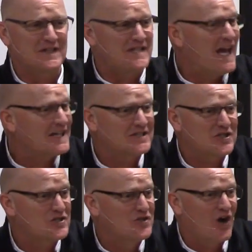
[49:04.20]
a
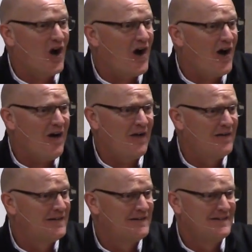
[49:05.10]
Texas
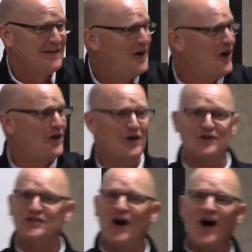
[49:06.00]
drawl, or
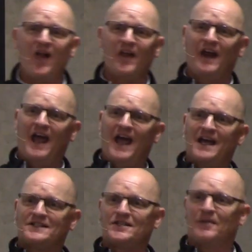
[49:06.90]
you're tall and
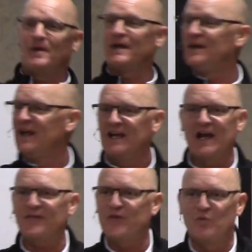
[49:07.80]
handsome and
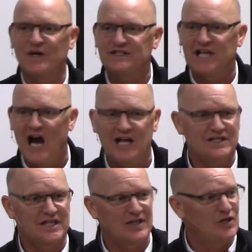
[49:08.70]
got the
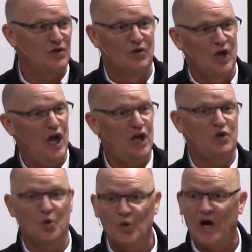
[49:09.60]
Wisconsin,
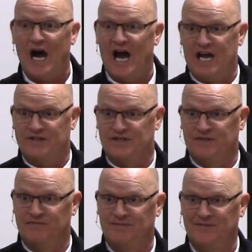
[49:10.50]
hey, you
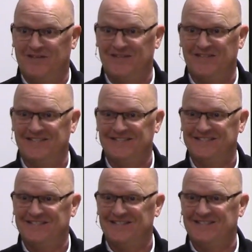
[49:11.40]
guys.
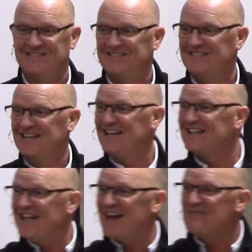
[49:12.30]

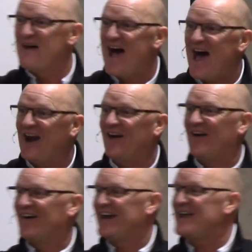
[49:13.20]
it doesn't matter.